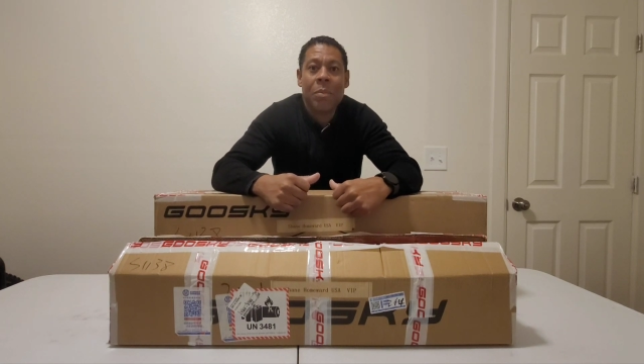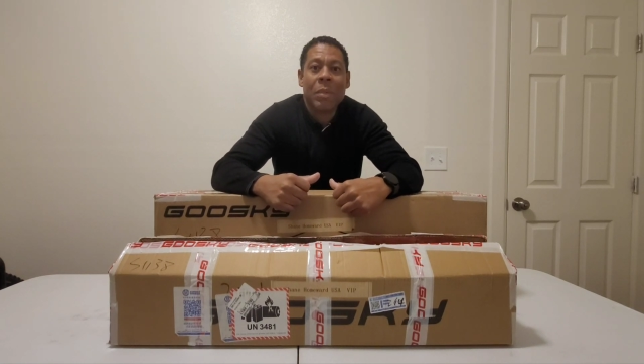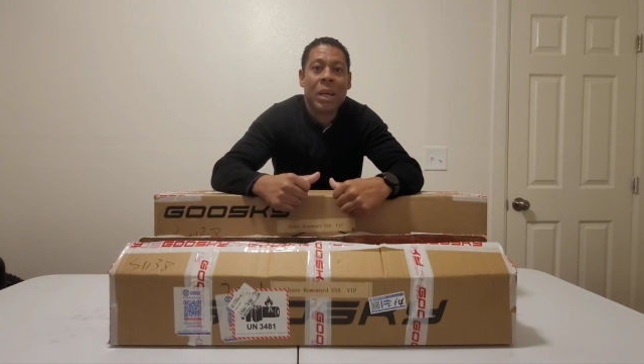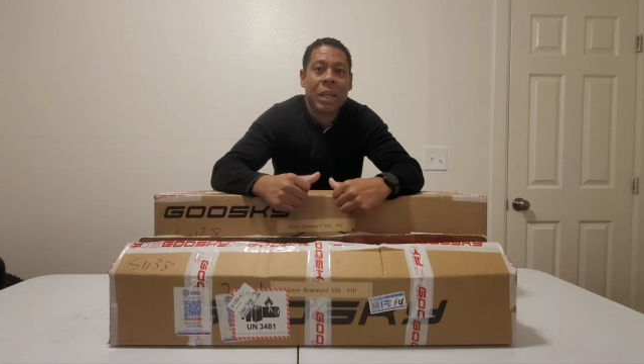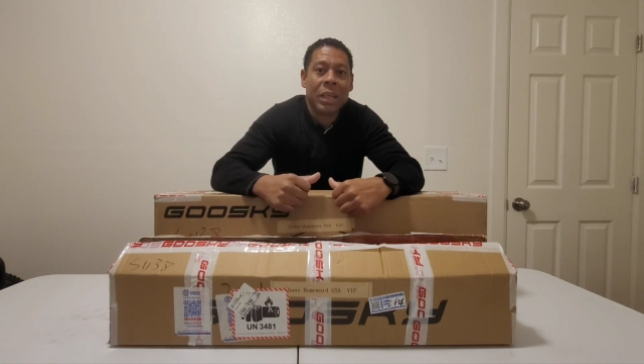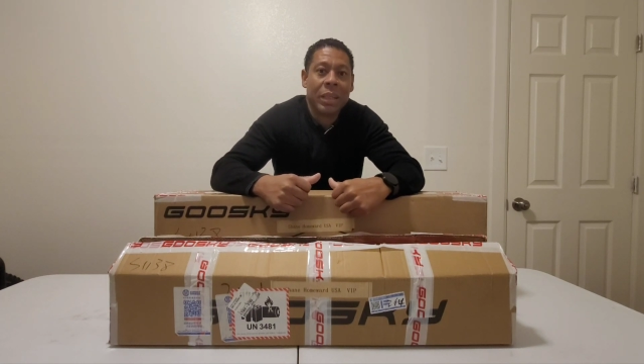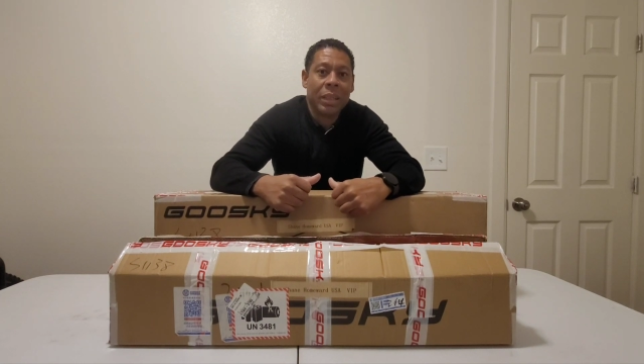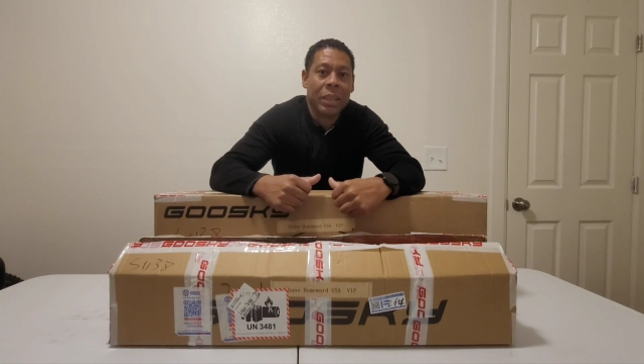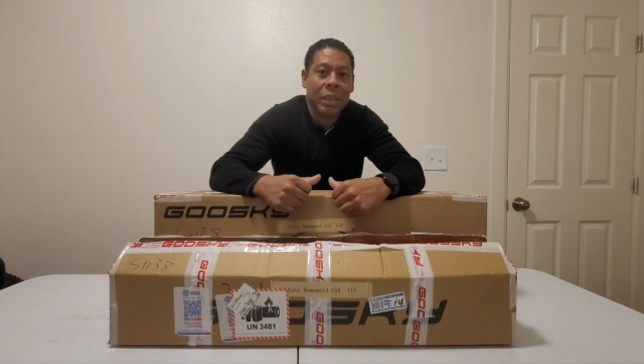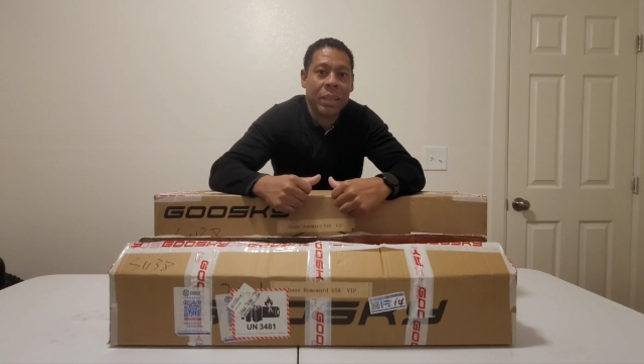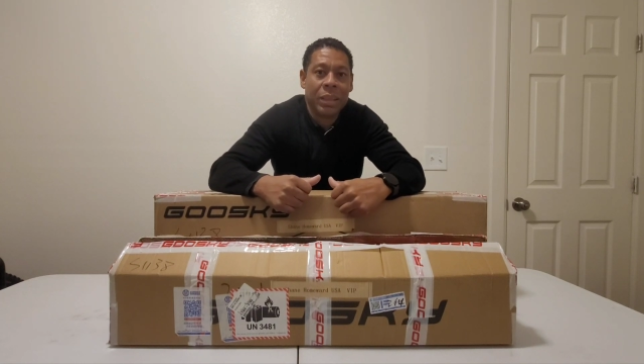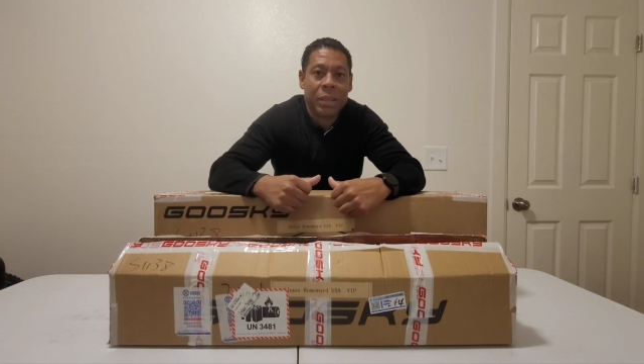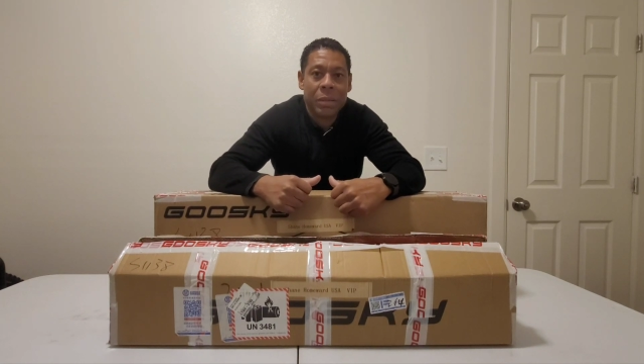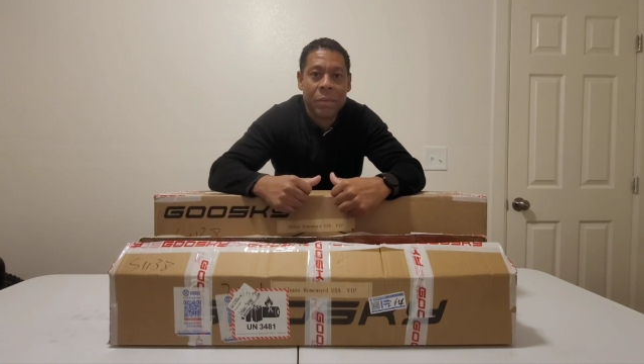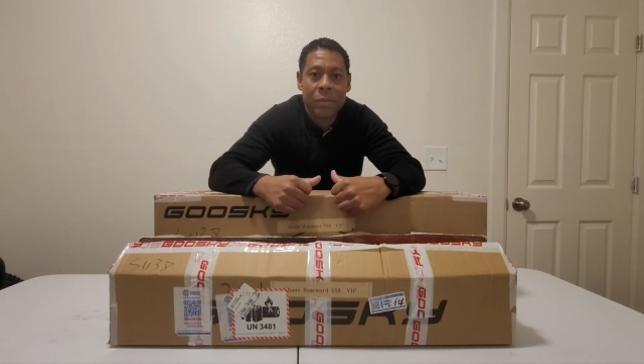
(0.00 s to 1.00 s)

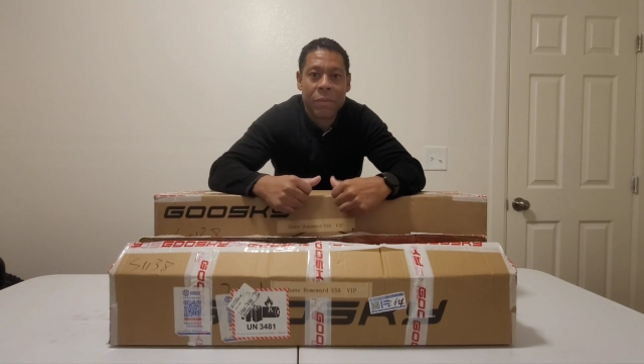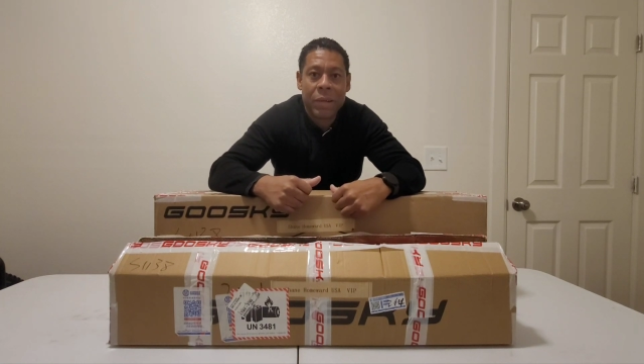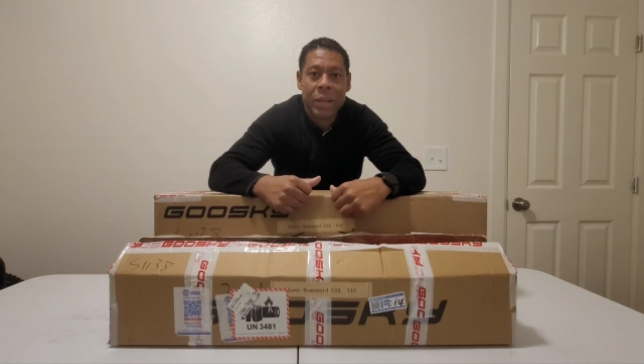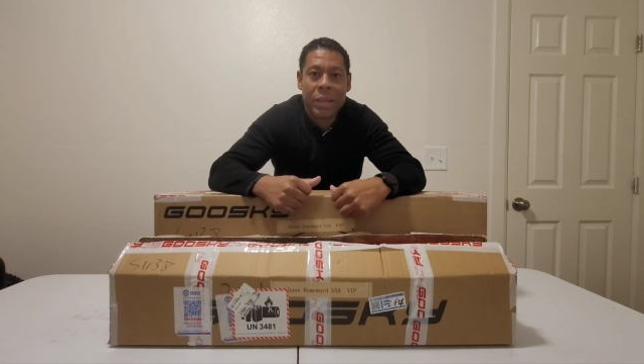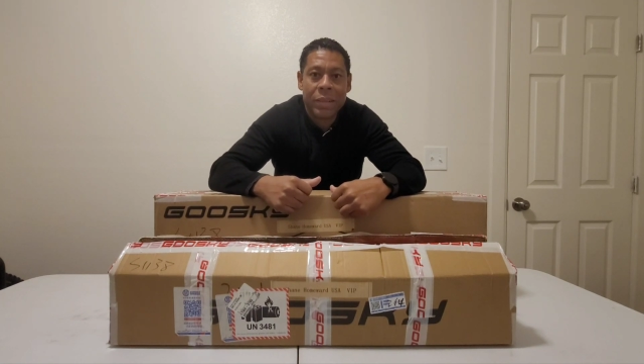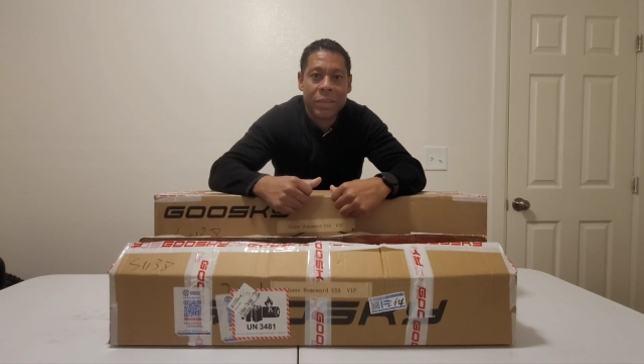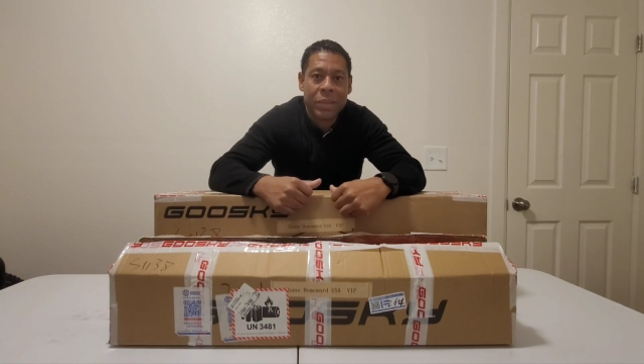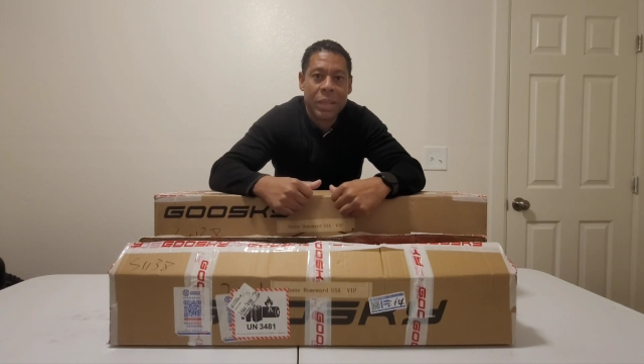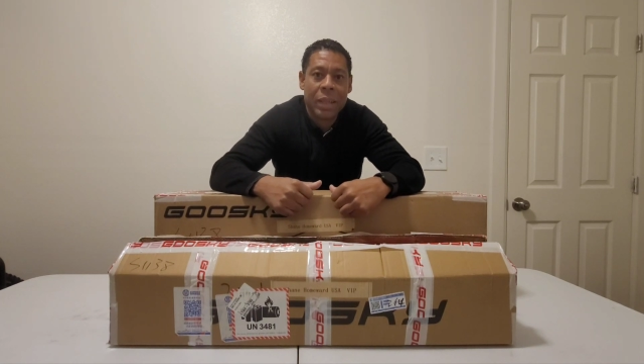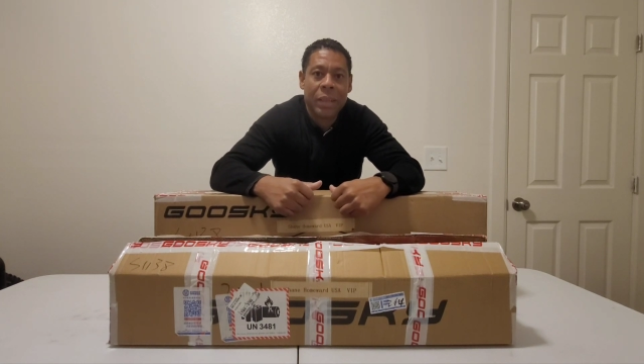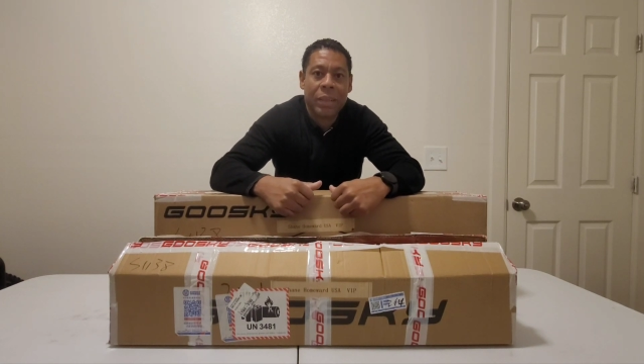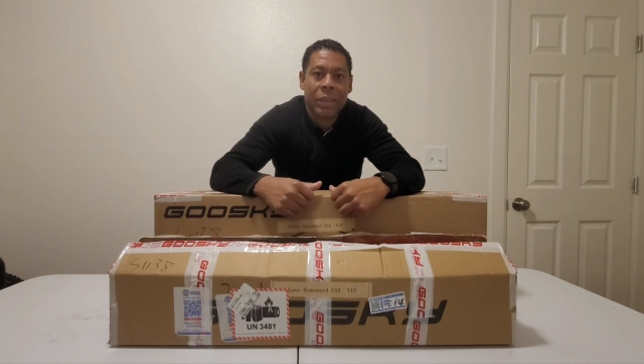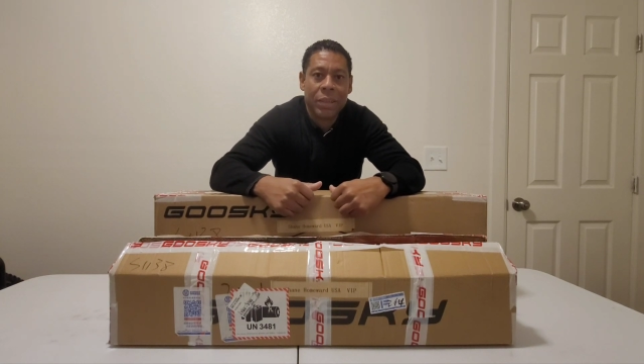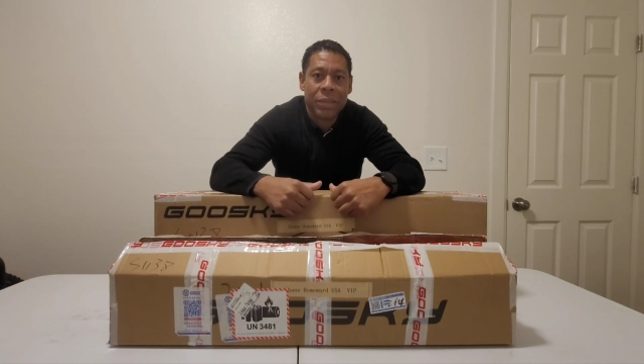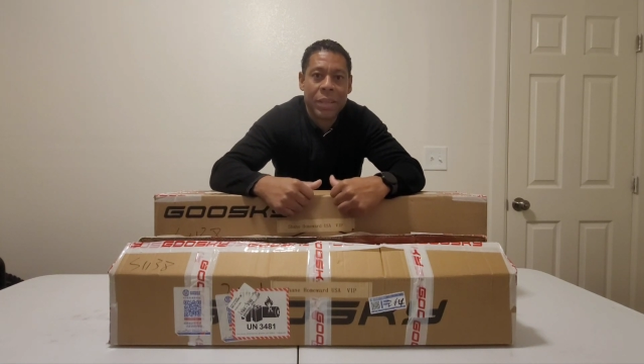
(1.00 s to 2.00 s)
my friends
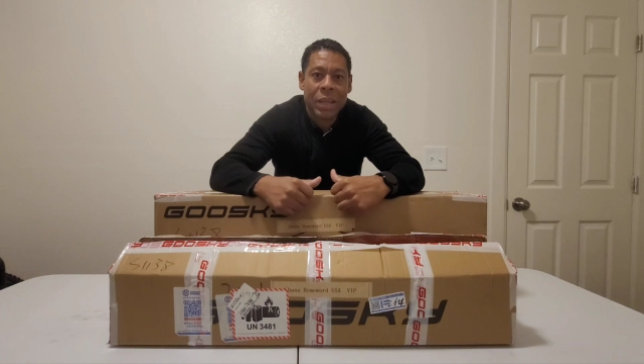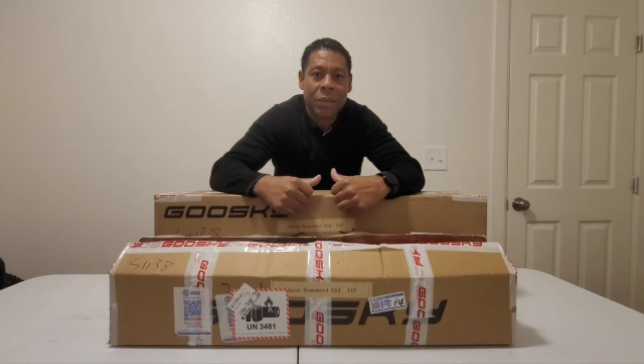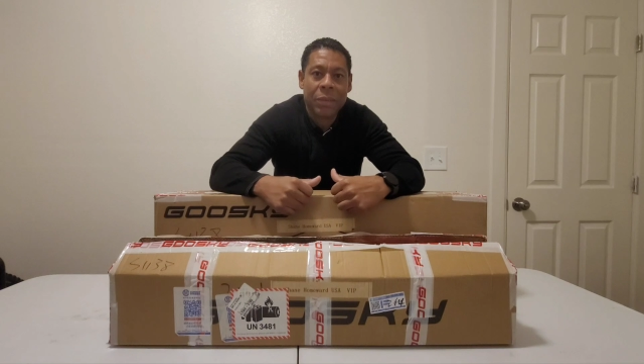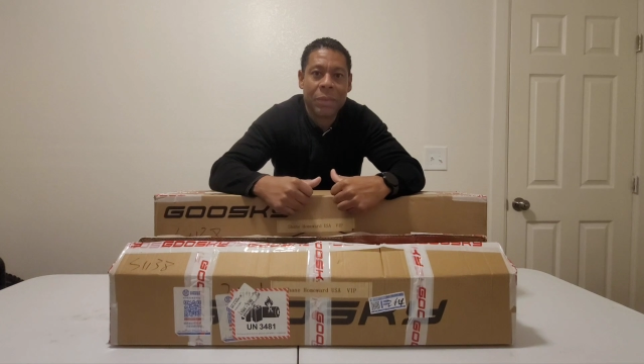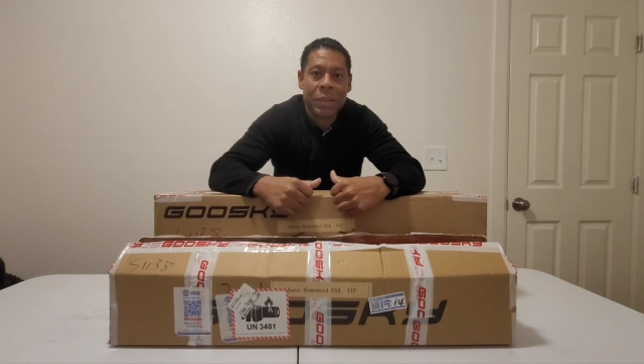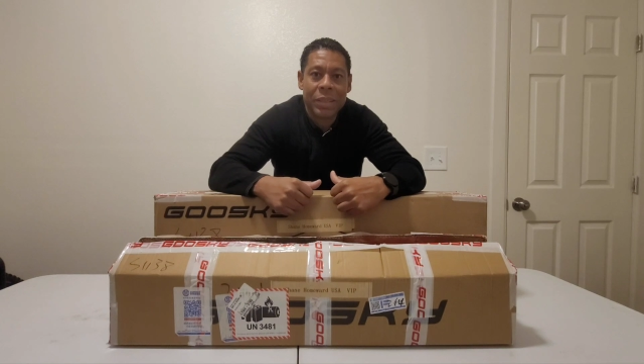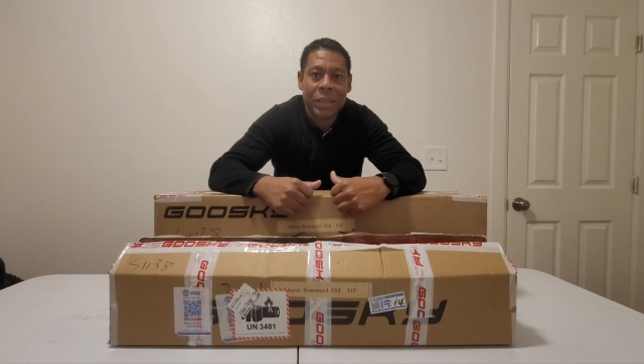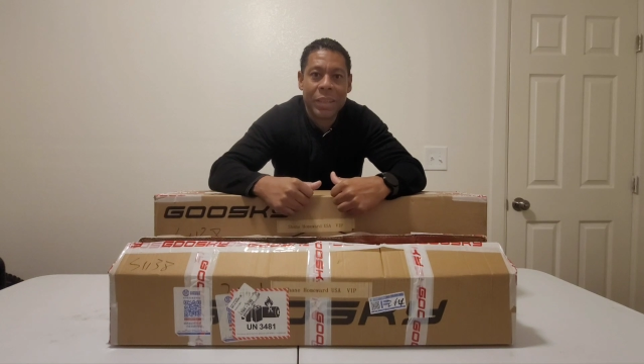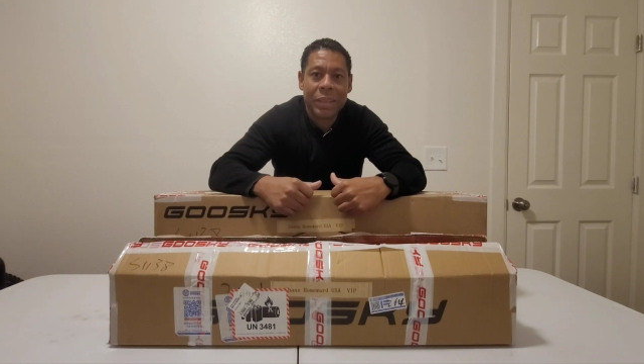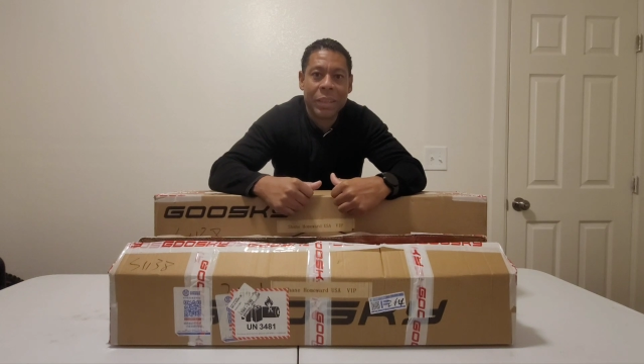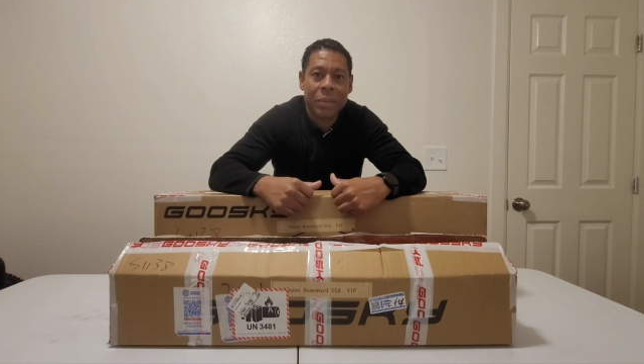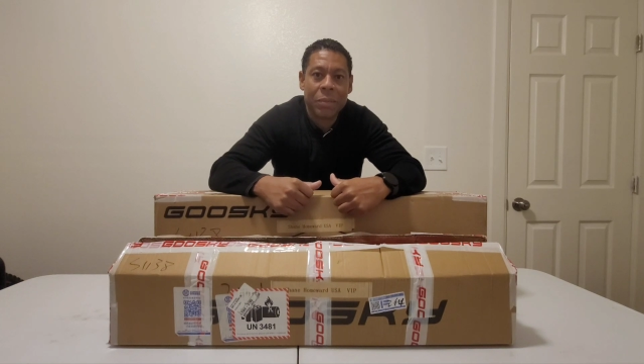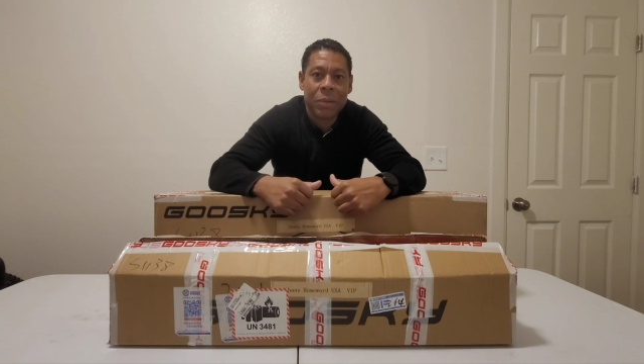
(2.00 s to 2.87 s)
at the Southwest Heli